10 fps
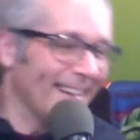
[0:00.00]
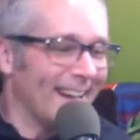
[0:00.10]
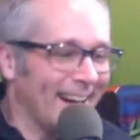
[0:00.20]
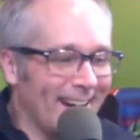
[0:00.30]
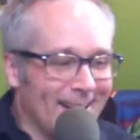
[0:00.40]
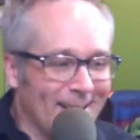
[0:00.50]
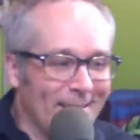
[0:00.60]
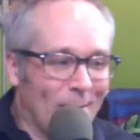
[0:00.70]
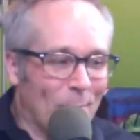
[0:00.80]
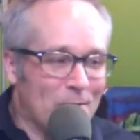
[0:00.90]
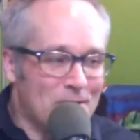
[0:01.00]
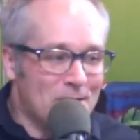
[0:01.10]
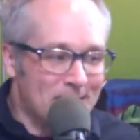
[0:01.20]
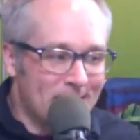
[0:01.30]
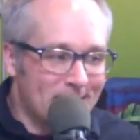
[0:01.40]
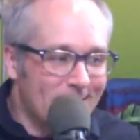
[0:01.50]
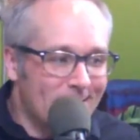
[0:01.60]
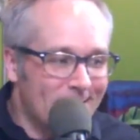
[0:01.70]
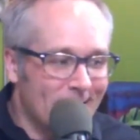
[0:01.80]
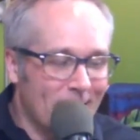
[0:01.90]
uh, that was
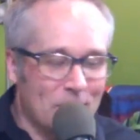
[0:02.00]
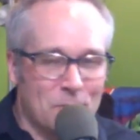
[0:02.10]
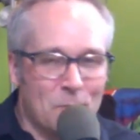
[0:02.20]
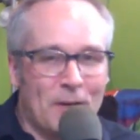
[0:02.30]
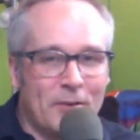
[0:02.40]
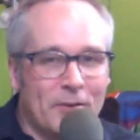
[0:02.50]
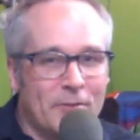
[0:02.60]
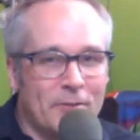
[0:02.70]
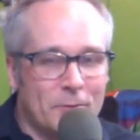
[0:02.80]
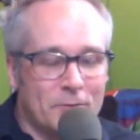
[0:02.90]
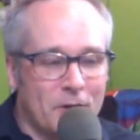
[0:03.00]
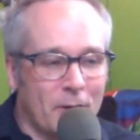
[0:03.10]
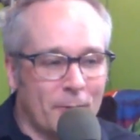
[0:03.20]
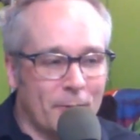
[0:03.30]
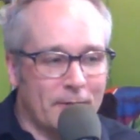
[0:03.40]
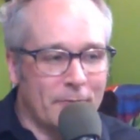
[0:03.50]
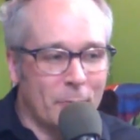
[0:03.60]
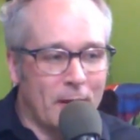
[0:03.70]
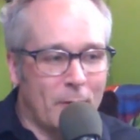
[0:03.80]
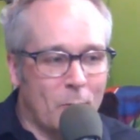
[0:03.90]
that was rendered into stark relief
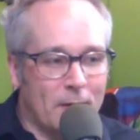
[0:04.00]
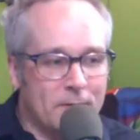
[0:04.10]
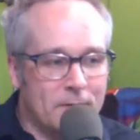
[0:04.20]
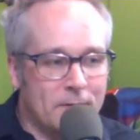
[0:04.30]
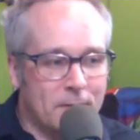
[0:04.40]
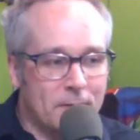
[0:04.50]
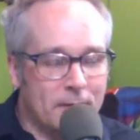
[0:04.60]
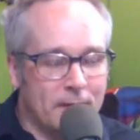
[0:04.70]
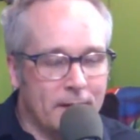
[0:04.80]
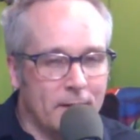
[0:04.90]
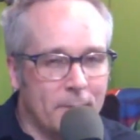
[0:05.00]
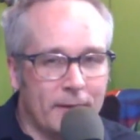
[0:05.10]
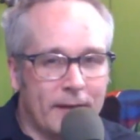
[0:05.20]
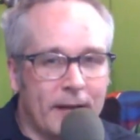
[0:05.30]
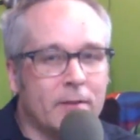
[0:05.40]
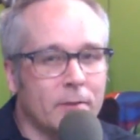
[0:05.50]
when I went to the uh, Billy Ireland